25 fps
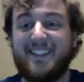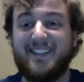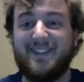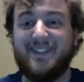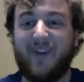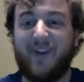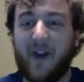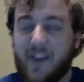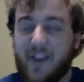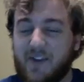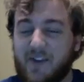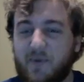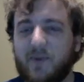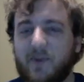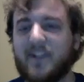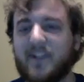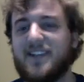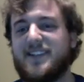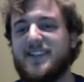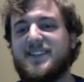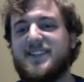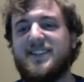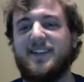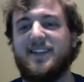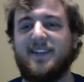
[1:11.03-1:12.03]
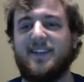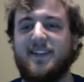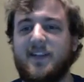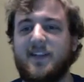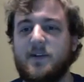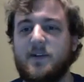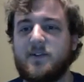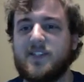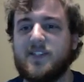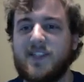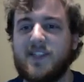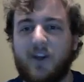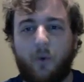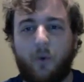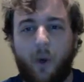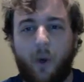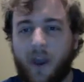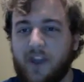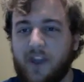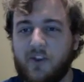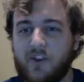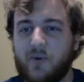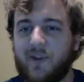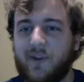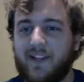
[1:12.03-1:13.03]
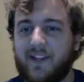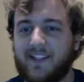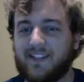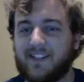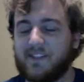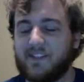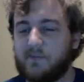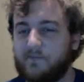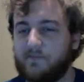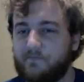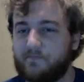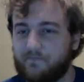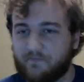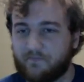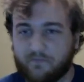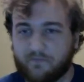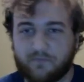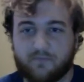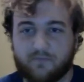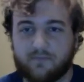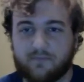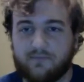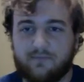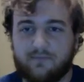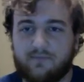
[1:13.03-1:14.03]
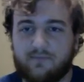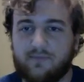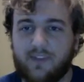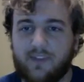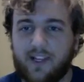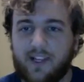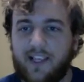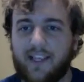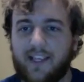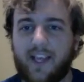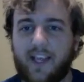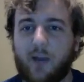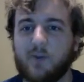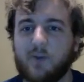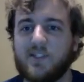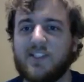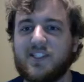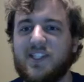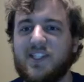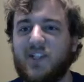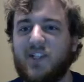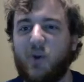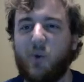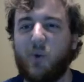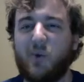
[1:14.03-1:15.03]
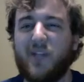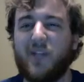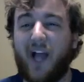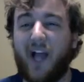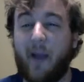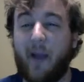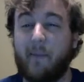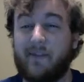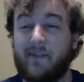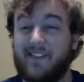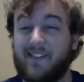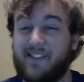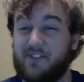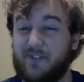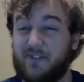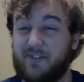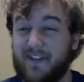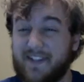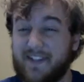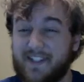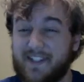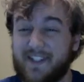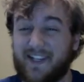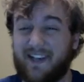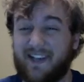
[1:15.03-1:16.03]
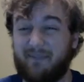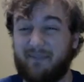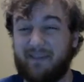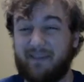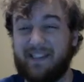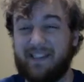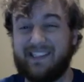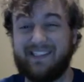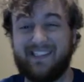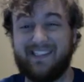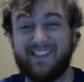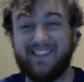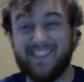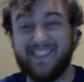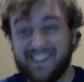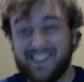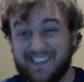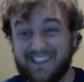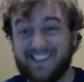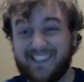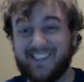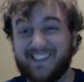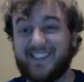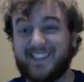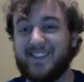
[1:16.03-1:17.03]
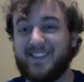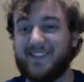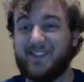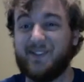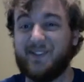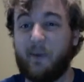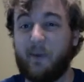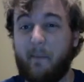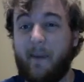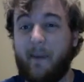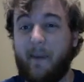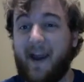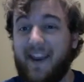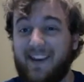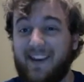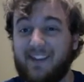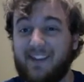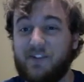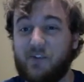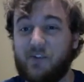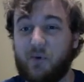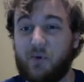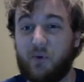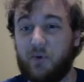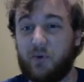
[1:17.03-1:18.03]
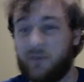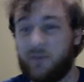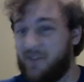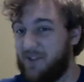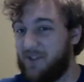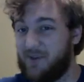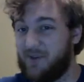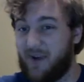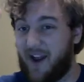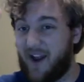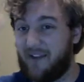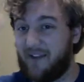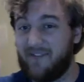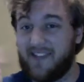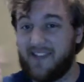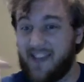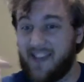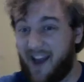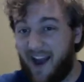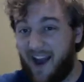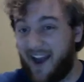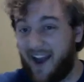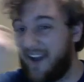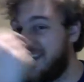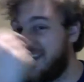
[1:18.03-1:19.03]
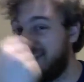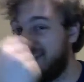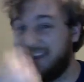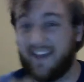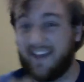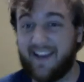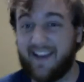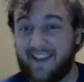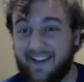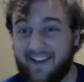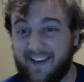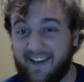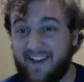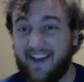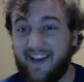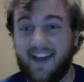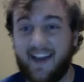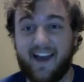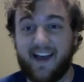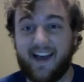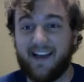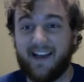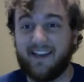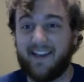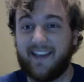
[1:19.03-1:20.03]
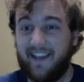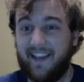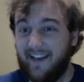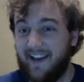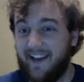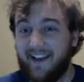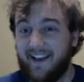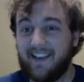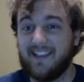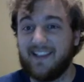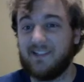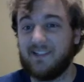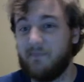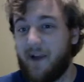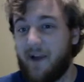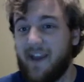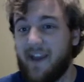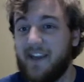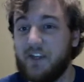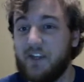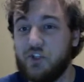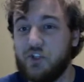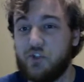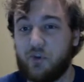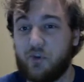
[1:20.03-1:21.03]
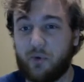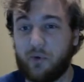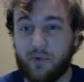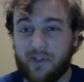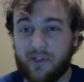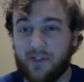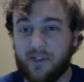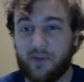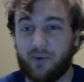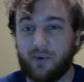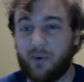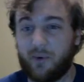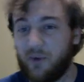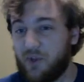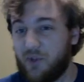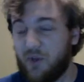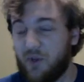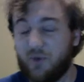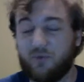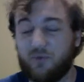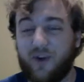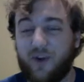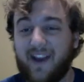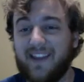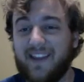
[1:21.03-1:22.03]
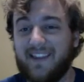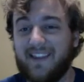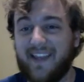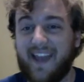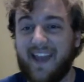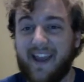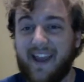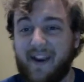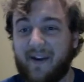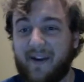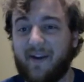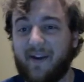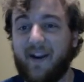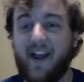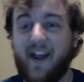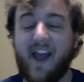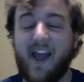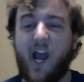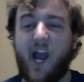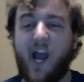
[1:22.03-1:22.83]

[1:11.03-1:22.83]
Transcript: Why are you doing this? Sena, why are you doing this? Like, I was just, the whole time, I was like cringing. I'm like, ugh, you're mind-controlled. You have the eye thing. Genai is mind-controlling you. You're right there.